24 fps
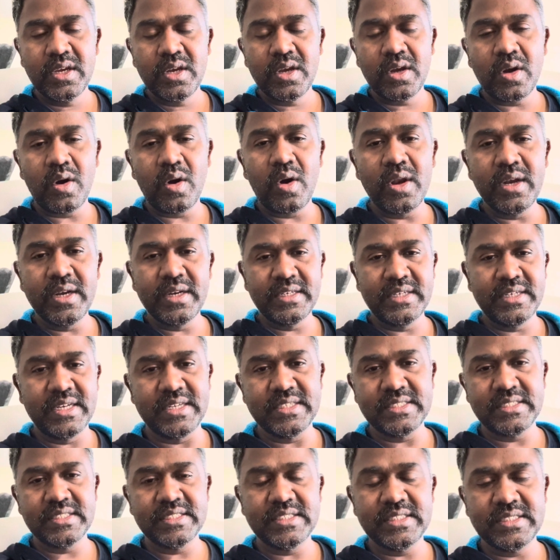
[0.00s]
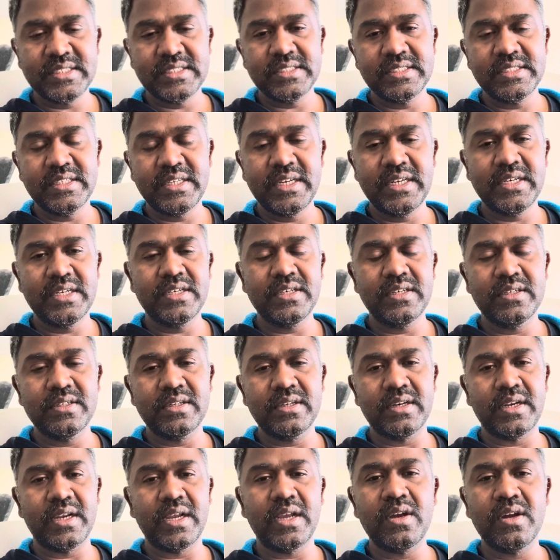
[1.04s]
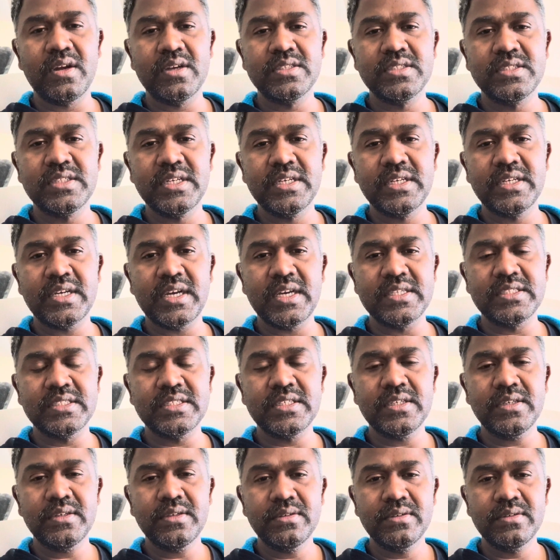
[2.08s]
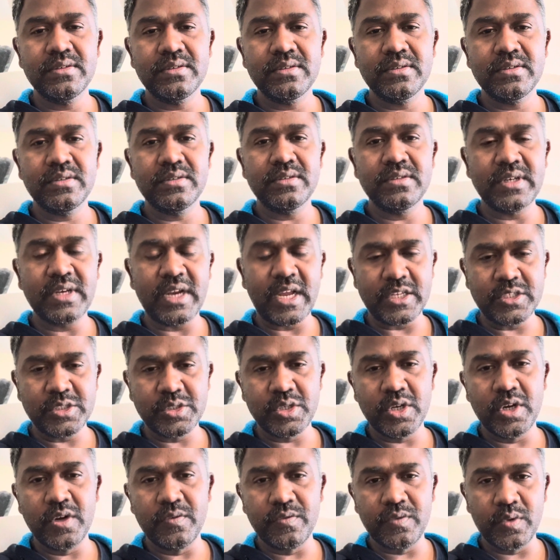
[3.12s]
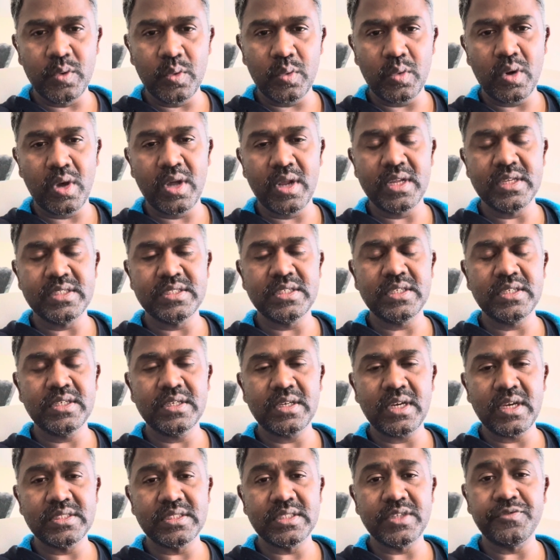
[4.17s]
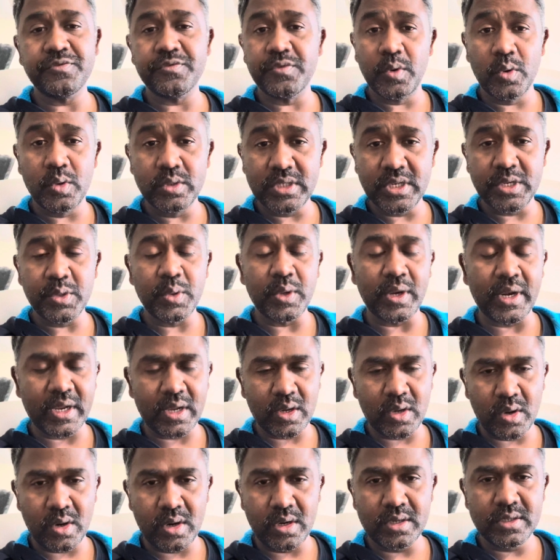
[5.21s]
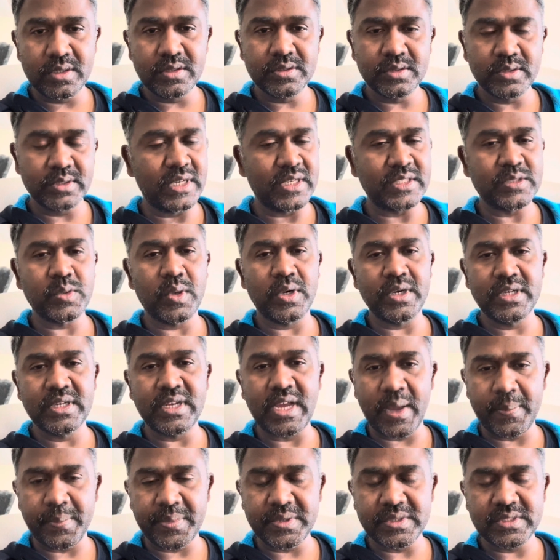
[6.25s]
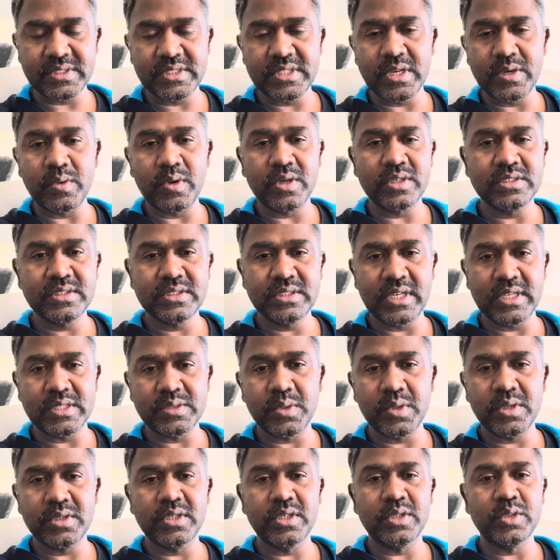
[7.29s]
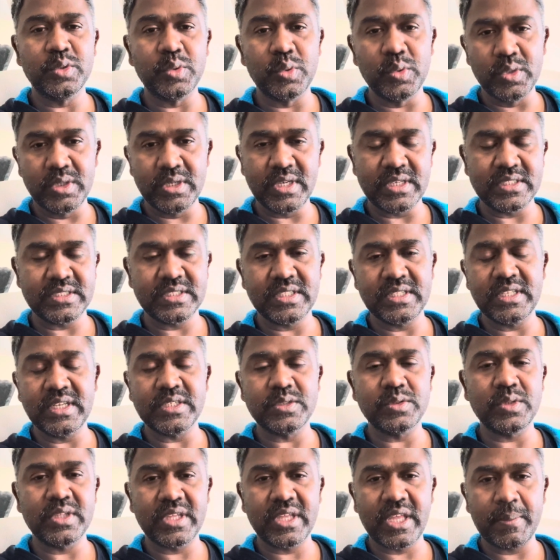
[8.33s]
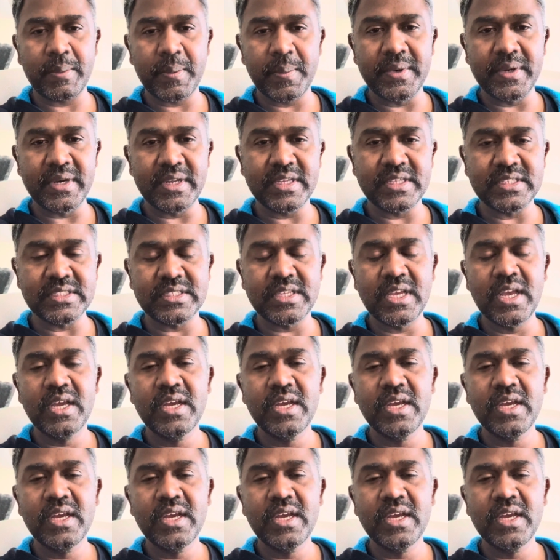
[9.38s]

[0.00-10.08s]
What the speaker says: all it does is it records it as a natural flow, or as a flow that you record. So that's what it happens. That's what the tool does, and that's what the capability is.